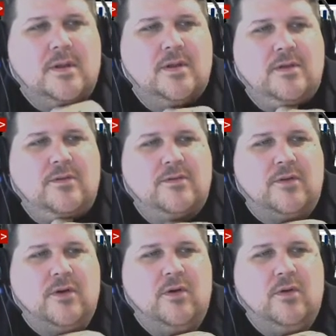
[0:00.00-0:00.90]

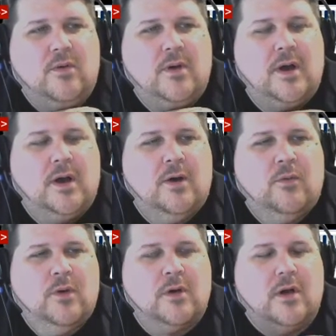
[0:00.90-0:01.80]
So,
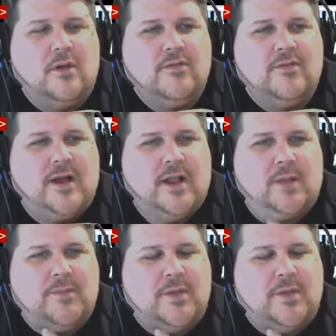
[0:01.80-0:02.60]
Will Cauley-Stein opted out.